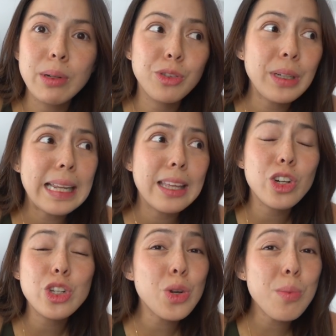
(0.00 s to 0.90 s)
But really,
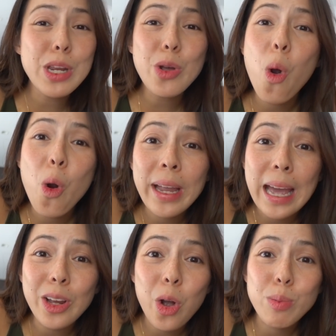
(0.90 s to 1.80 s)
there's so many
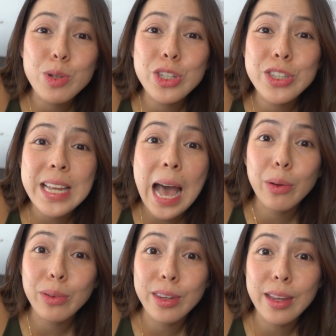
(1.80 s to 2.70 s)
organic options out